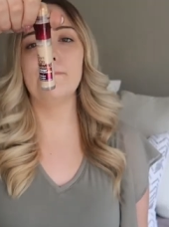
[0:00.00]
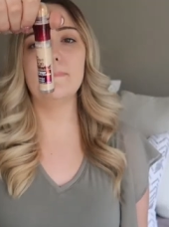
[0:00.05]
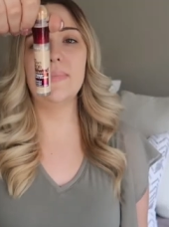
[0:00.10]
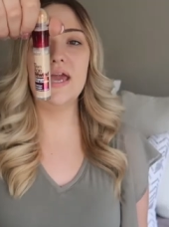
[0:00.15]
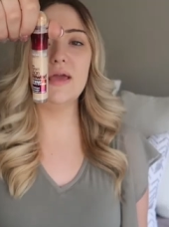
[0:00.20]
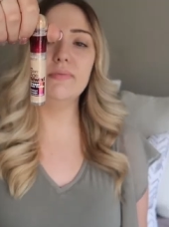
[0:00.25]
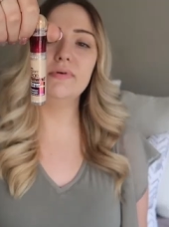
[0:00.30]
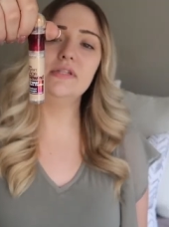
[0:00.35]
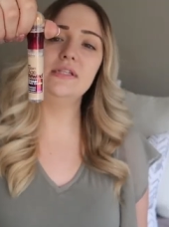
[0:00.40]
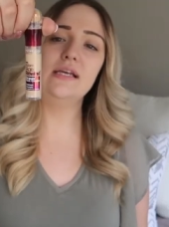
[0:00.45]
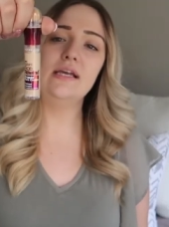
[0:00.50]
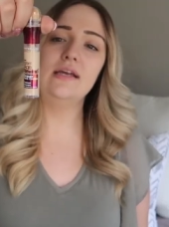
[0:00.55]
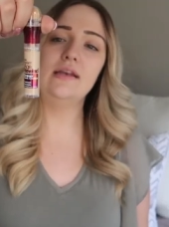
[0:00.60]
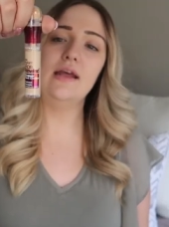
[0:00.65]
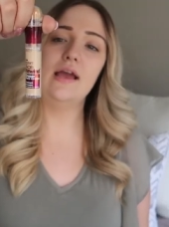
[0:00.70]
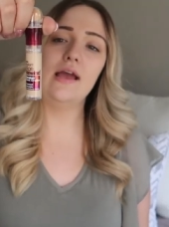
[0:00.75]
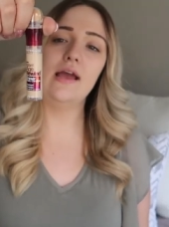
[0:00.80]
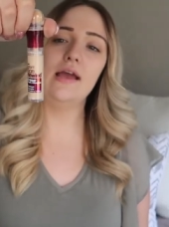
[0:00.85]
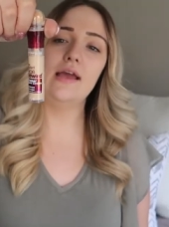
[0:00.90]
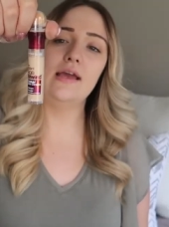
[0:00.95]

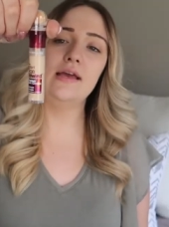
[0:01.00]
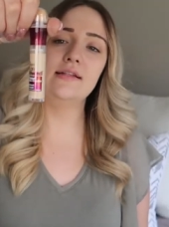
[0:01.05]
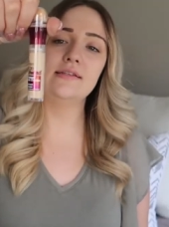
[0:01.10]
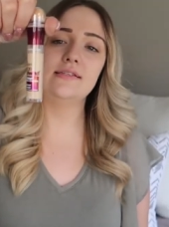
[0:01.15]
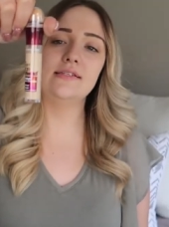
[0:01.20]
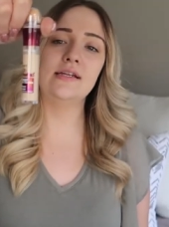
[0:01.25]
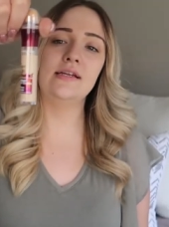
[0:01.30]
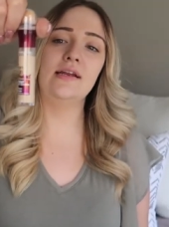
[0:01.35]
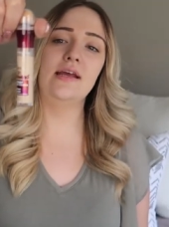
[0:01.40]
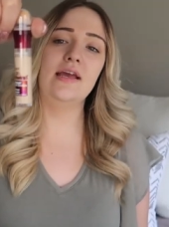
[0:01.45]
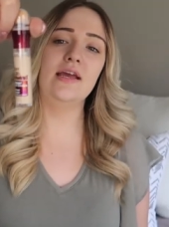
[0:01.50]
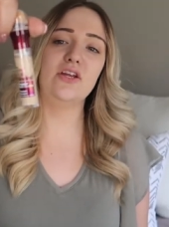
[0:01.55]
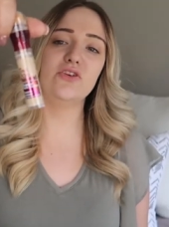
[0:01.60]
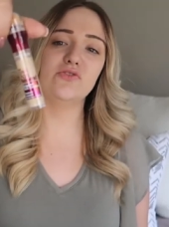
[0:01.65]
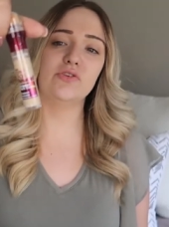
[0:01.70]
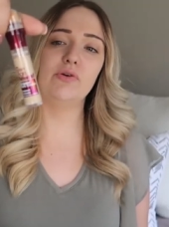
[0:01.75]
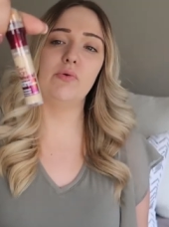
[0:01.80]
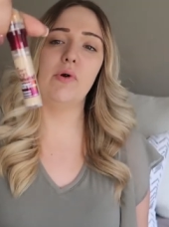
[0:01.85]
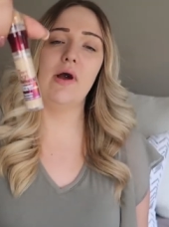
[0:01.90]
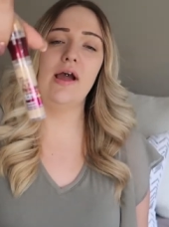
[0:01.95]
Maybelline Instant Age
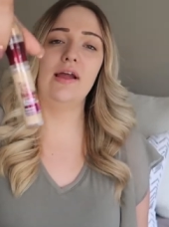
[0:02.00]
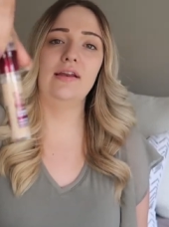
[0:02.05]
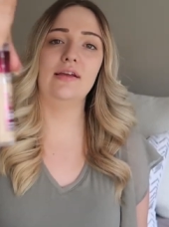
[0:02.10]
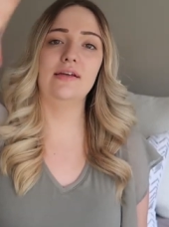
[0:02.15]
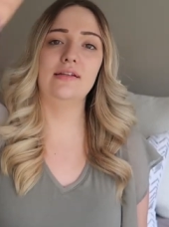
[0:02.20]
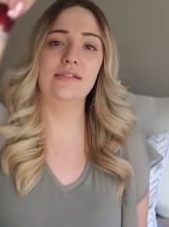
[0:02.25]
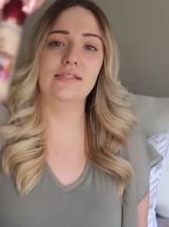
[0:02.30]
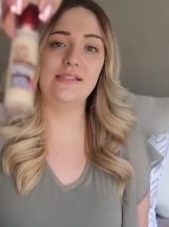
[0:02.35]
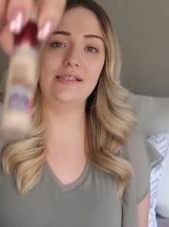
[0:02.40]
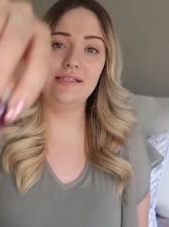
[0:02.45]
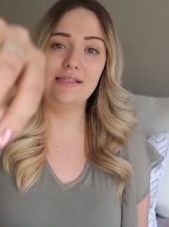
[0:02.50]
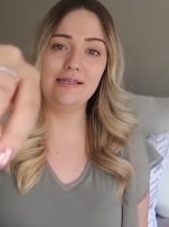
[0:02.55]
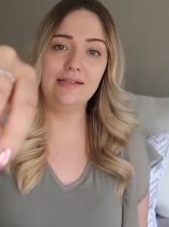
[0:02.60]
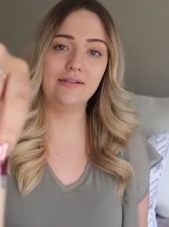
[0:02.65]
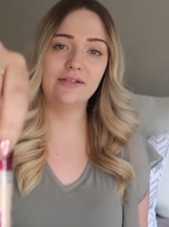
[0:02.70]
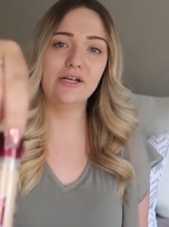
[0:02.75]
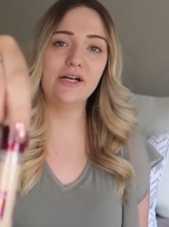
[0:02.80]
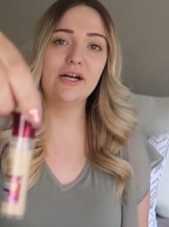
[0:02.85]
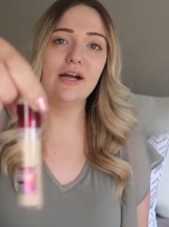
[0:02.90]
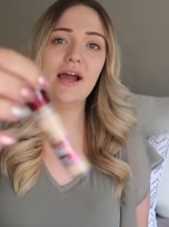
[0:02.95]
Rewind
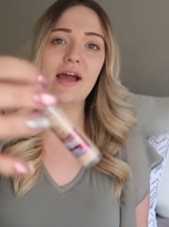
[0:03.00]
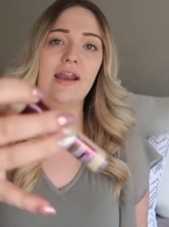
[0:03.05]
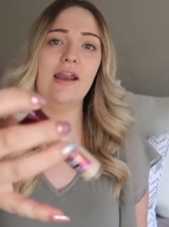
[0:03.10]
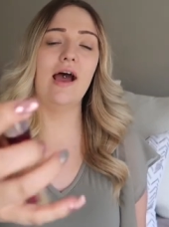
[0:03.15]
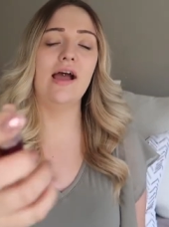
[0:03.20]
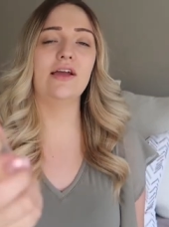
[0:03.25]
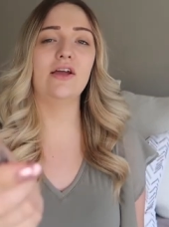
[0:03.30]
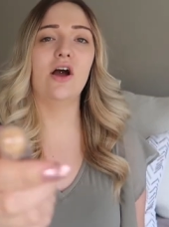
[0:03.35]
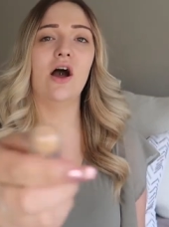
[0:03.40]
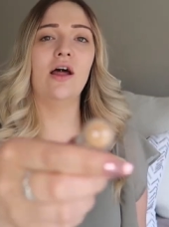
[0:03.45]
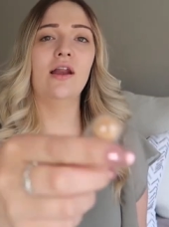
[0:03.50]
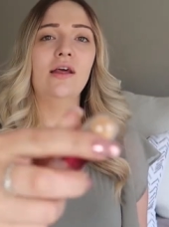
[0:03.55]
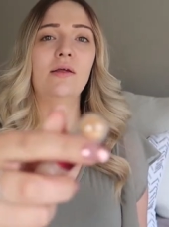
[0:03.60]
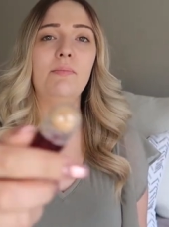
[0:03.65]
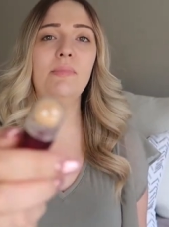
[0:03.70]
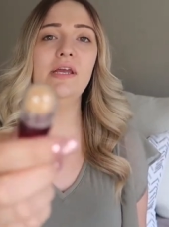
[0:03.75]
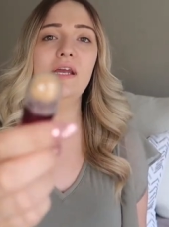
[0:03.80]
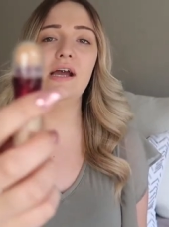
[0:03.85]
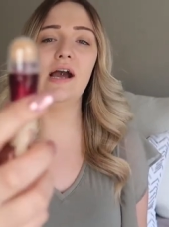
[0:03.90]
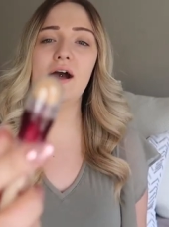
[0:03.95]
concealer, and I got
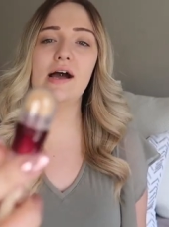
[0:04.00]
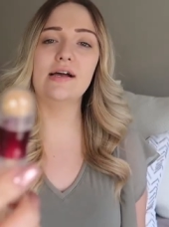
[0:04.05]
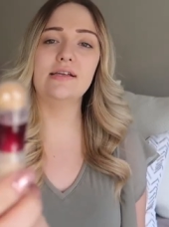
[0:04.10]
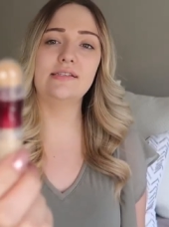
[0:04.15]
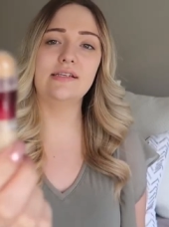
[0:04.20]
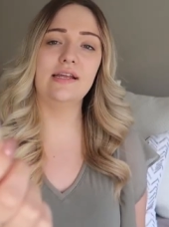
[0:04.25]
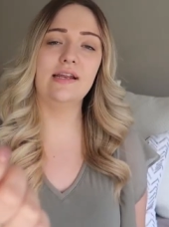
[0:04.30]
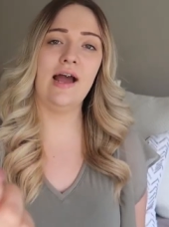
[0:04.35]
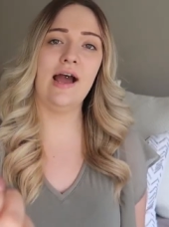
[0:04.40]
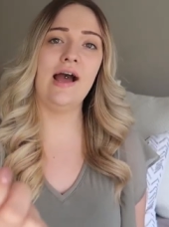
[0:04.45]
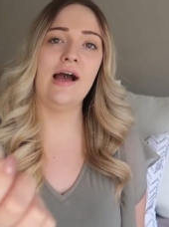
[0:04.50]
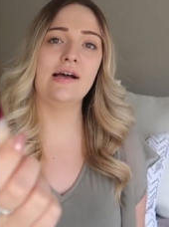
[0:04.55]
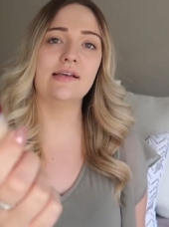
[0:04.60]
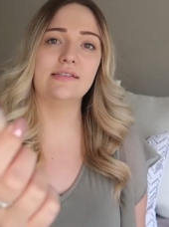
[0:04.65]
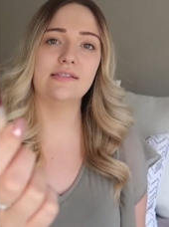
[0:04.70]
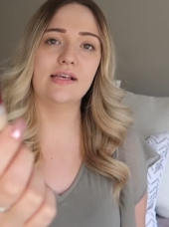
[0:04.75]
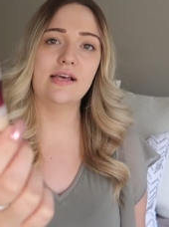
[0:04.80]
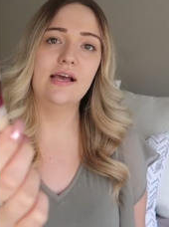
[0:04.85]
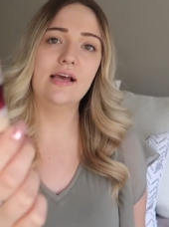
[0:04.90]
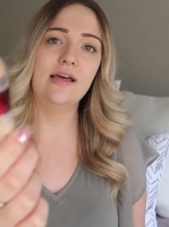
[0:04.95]
it because it
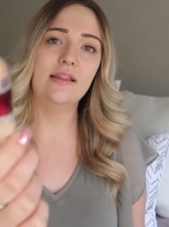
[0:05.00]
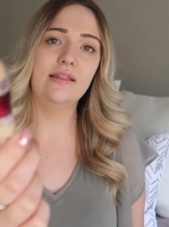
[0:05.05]
has